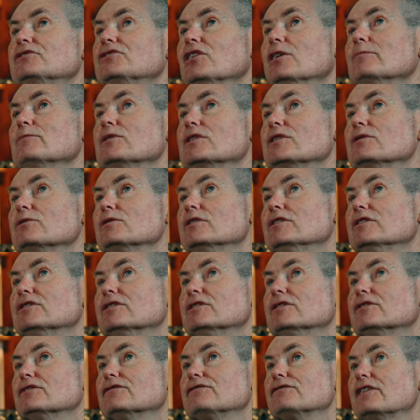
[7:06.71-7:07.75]
time
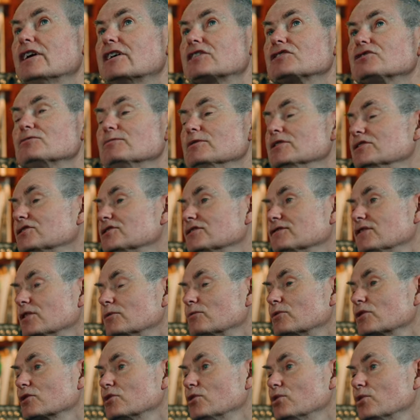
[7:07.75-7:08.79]
it affects me is if I'm
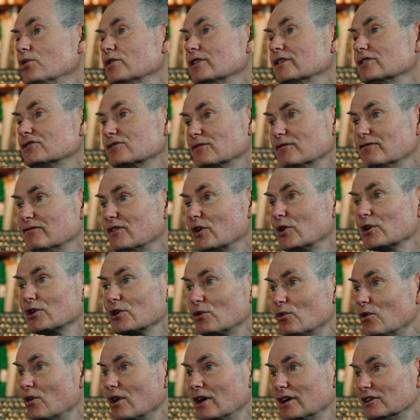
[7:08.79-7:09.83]
recording some very
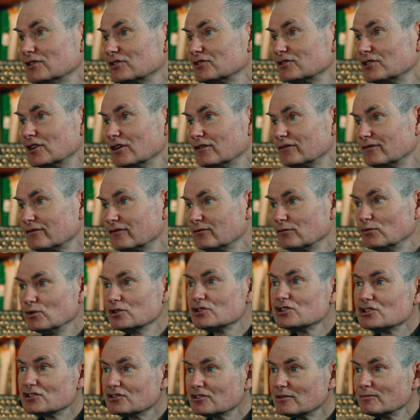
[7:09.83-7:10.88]
quiet stuff,
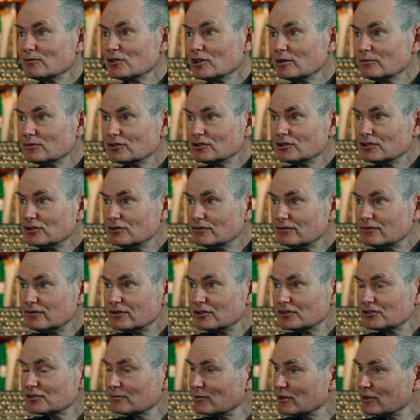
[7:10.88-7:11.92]
which I sometimes do
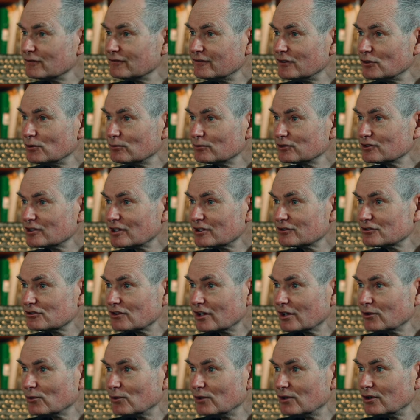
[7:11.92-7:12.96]
for some of the film
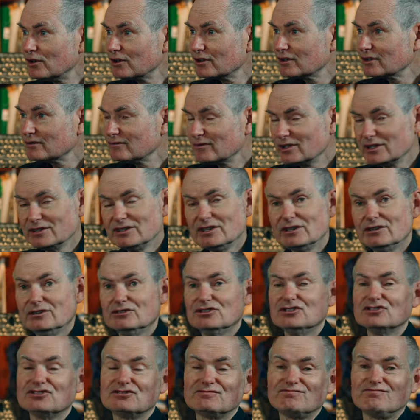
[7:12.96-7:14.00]
soundtrack work, and then I
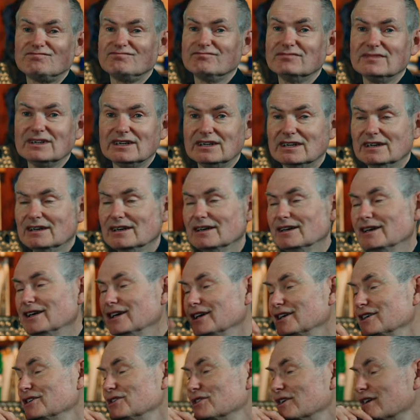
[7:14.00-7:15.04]
just,
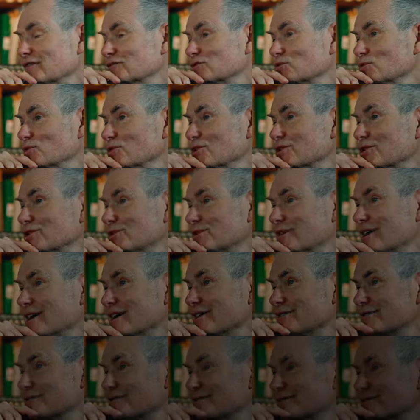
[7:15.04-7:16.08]
you know, have to work
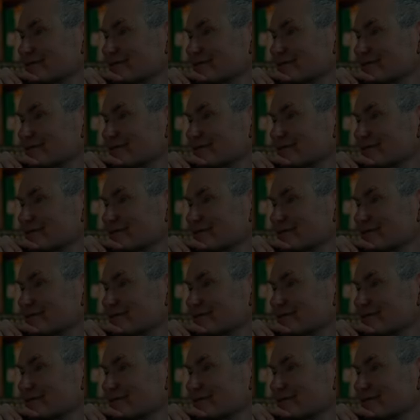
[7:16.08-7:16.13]
around.